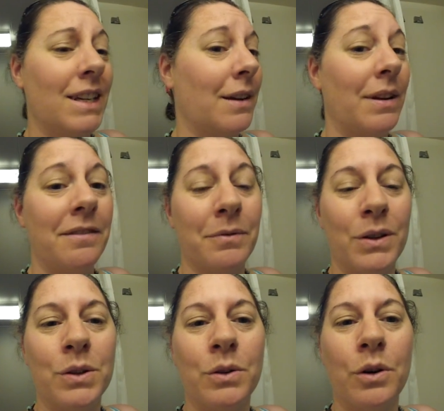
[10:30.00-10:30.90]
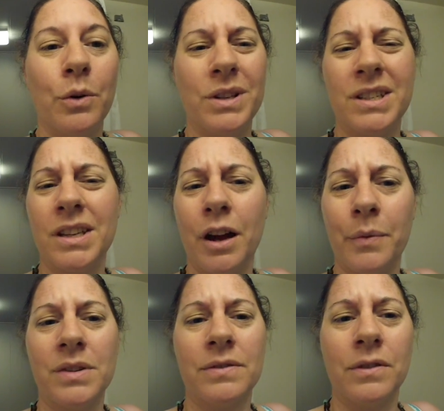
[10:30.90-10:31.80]
get ready for my talk, which is at
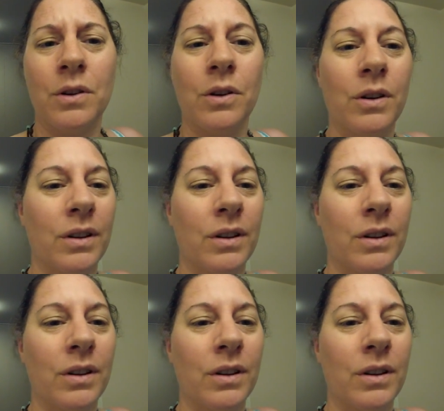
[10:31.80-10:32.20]
4:30.